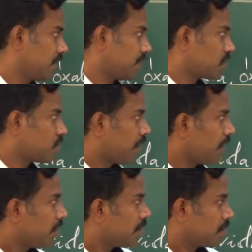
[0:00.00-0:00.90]
First
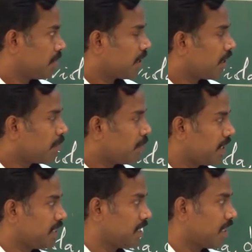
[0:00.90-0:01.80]
one,
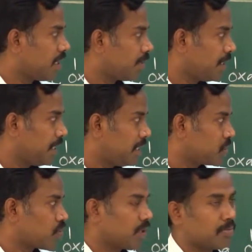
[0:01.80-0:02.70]
Mirabilis jalapa. It
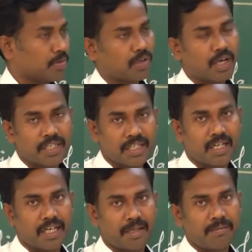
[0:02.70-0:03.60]
is from the
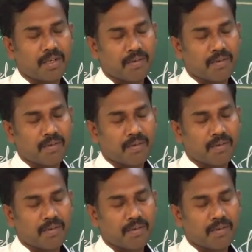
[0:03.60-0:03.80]
botanical name.